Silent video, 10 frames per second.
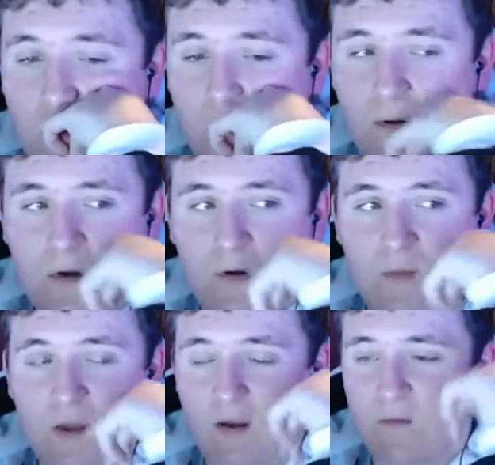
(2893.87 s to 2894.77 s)
I want to go
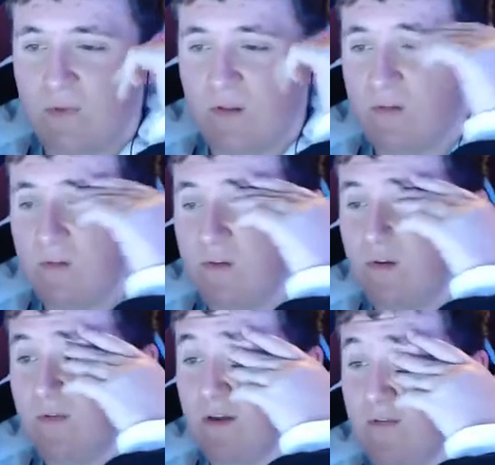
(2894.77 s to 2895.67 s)
back a bit and see
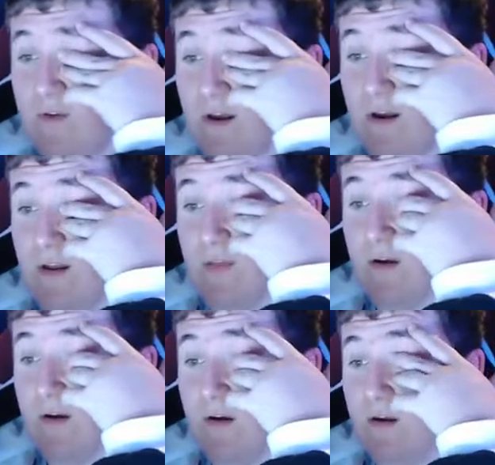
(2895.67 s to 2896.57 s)
if I can find anything
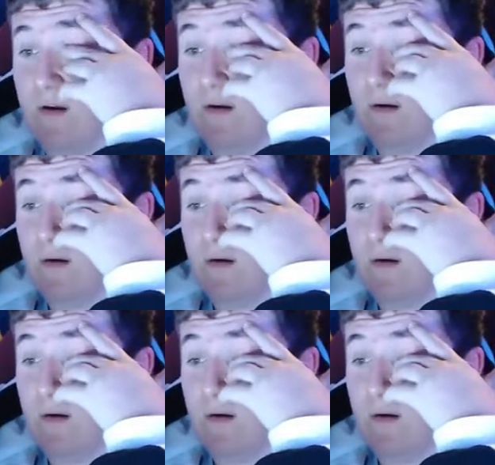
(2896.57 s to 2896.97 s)
on